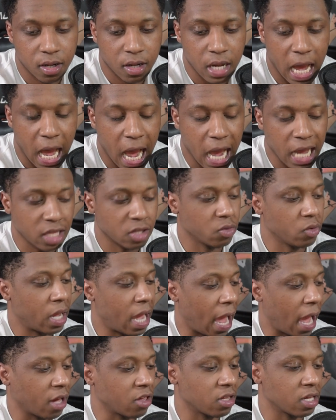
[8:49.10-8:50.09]
Aizawa
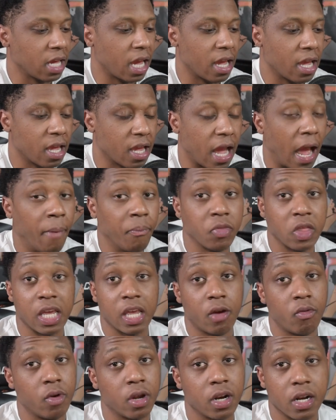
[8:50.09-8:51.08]
actually got hit. I'm
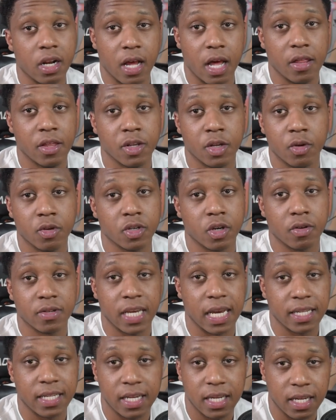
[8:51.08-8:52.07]
thinking one of the other dudes gonna
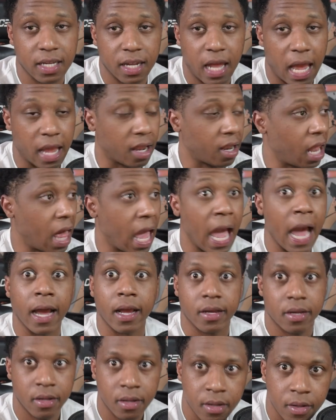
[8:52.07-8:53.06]
take the hit. Like,
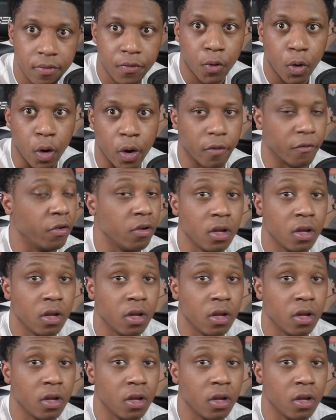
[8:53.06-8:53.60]
Locke. For...